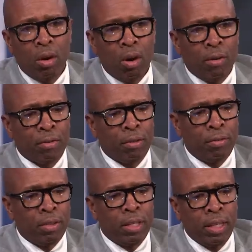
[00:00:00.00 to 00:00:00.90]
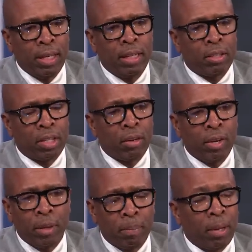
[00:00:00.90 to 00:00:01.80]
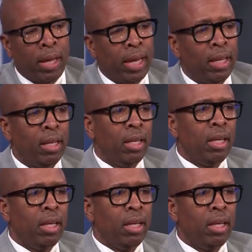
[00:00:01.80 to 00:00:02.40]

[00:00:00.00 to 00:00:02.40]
off of the interior play.